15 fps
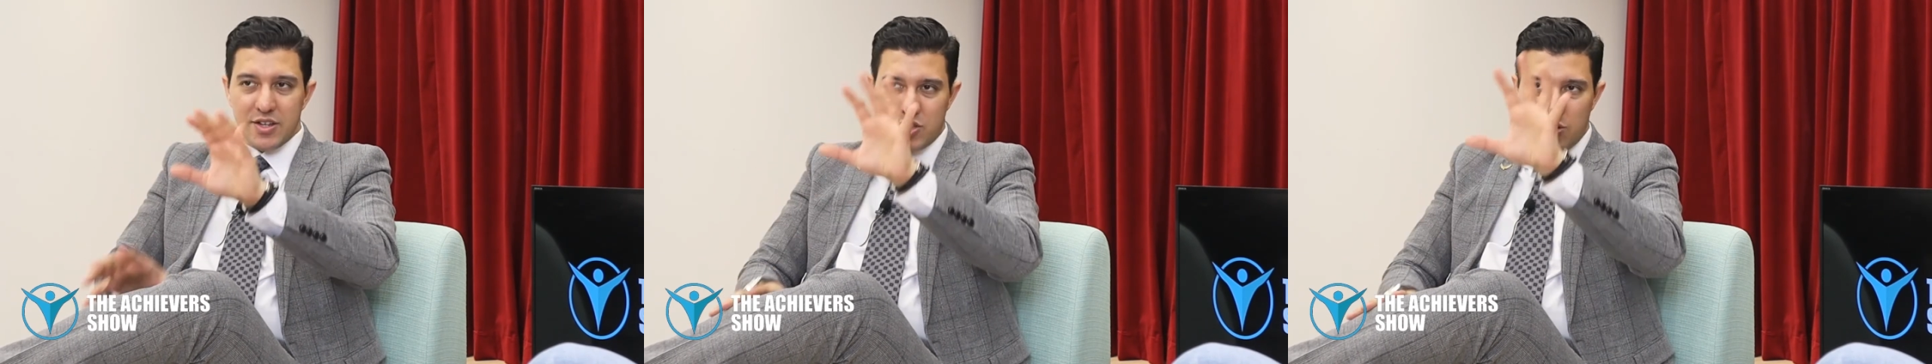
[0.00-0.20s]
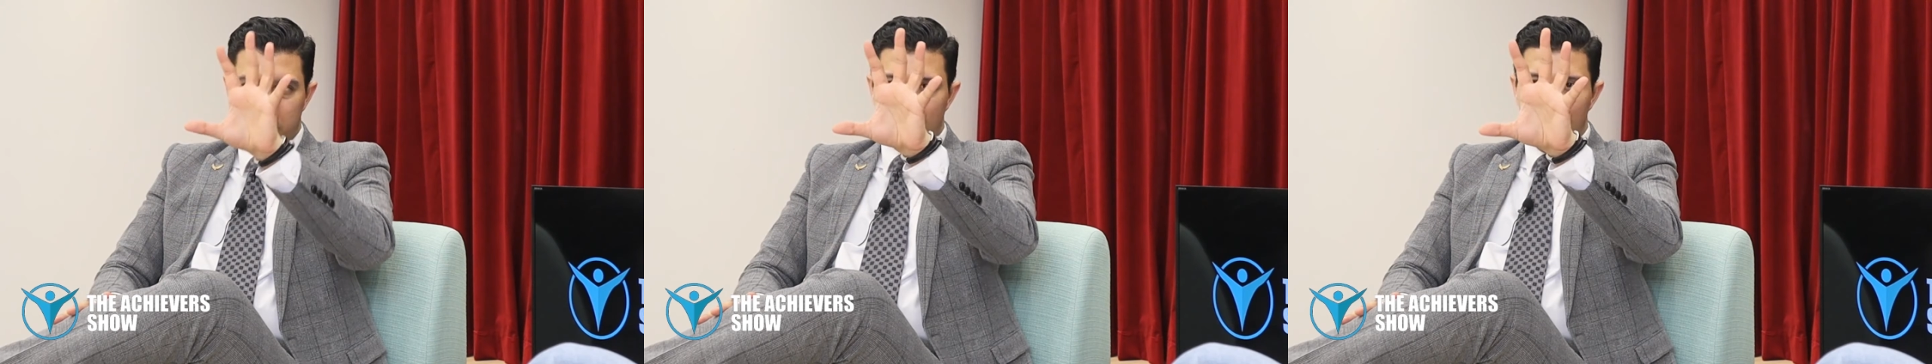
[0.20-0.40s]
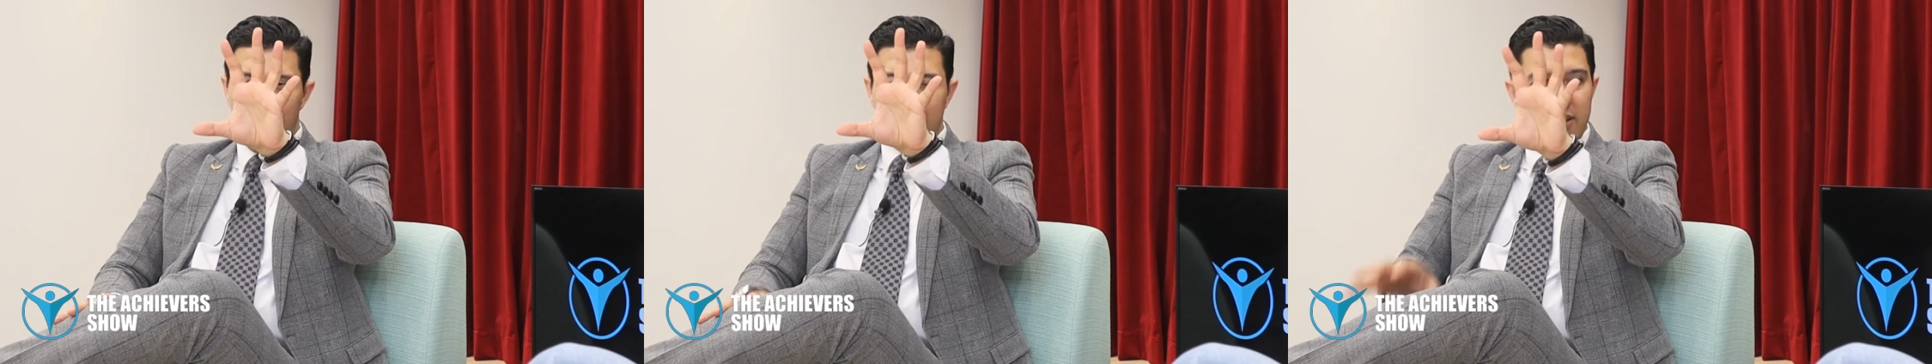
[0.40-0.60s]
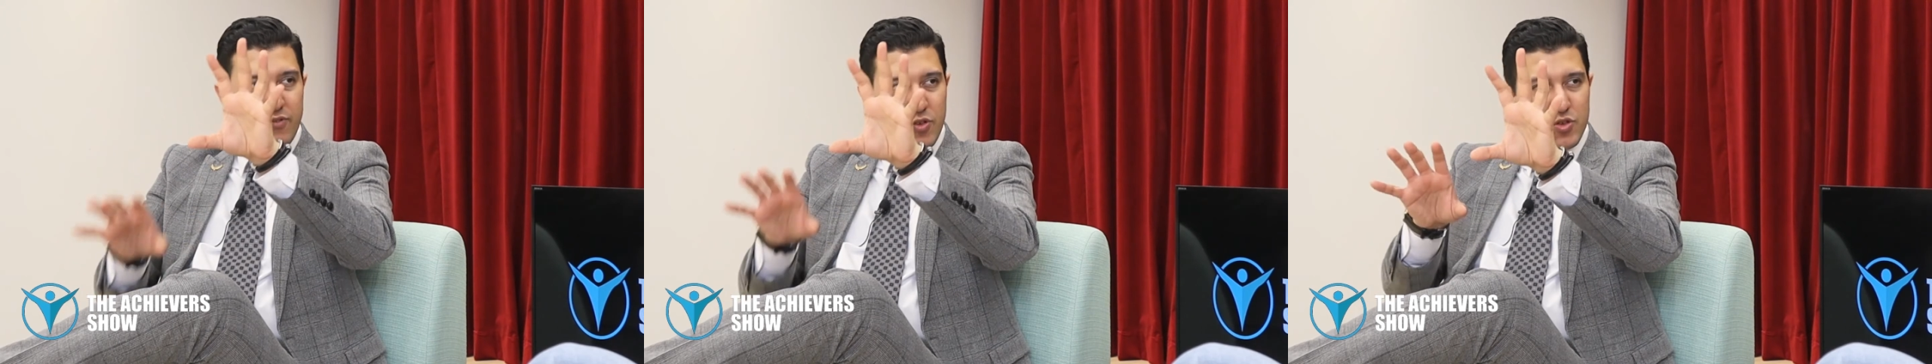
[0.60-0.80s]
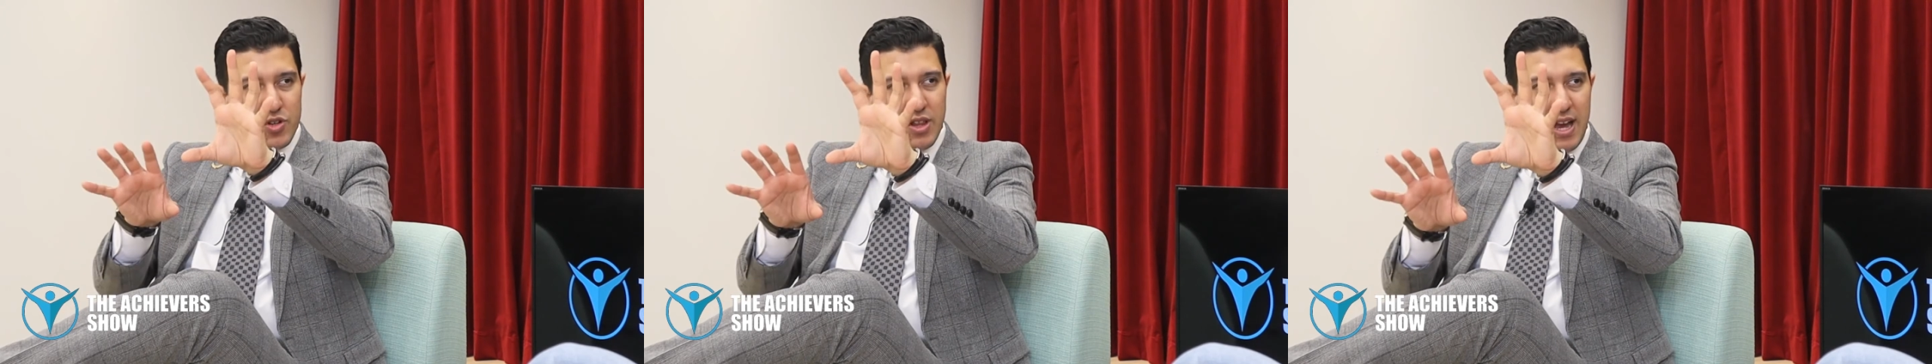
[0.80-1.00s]
So Brian,
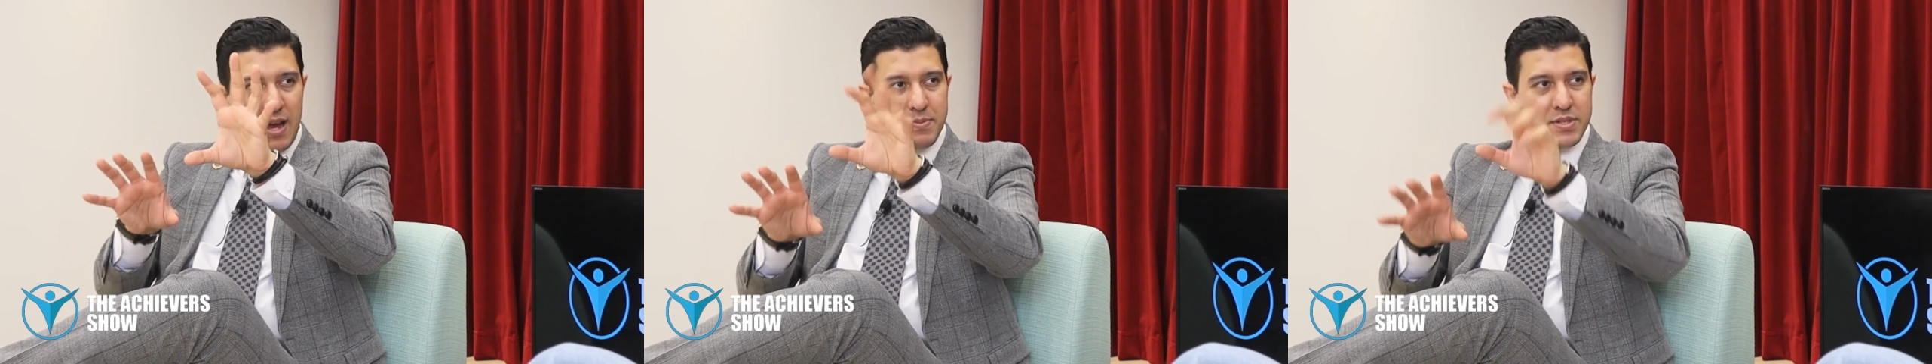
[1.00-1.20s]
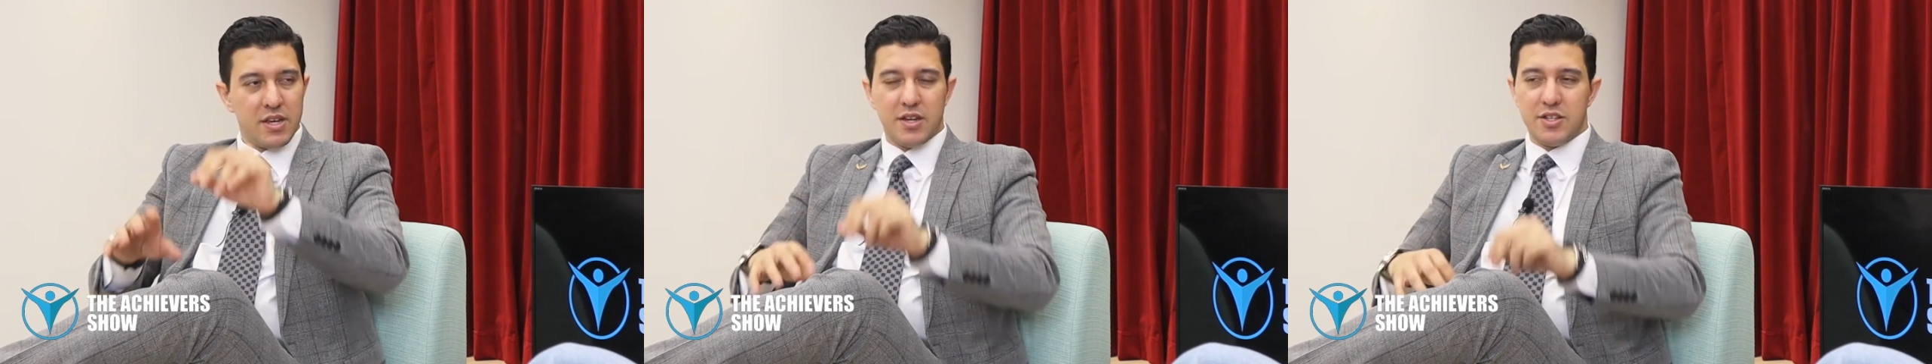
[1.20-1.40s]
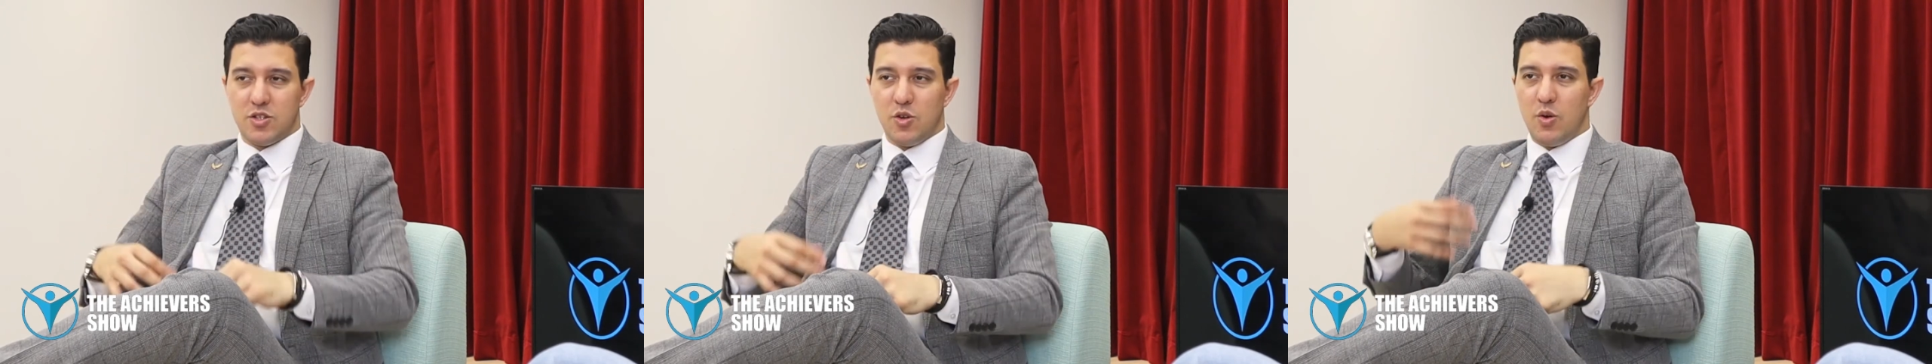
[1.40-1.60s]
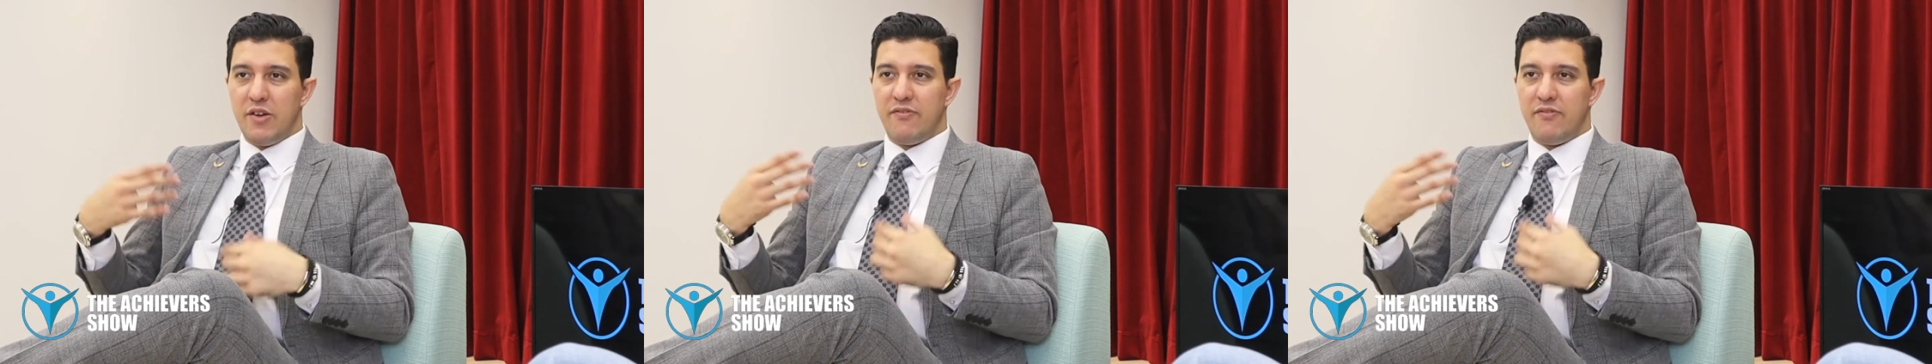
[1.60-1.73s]
Future Labs, so